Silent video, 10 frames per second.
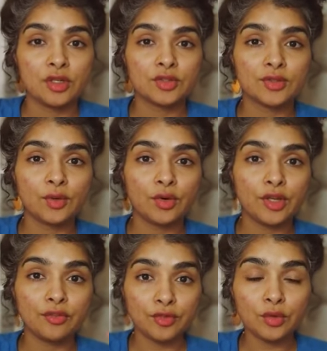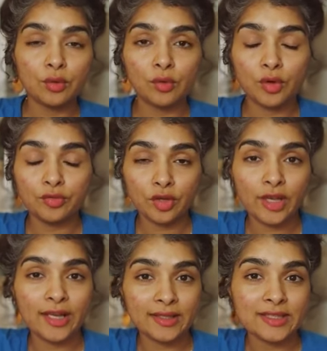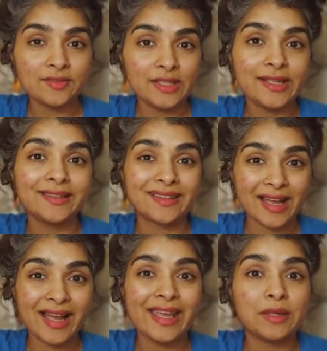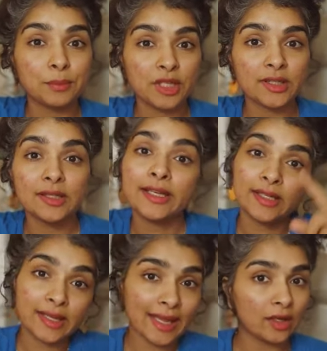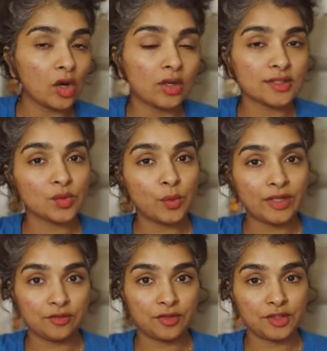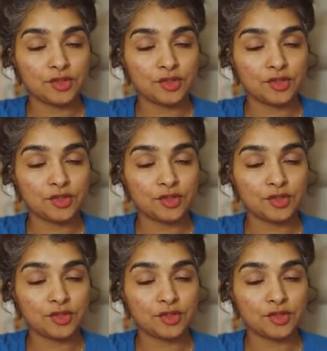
So if you if your hair is feeling dry and brittle, it can cause wet frizz.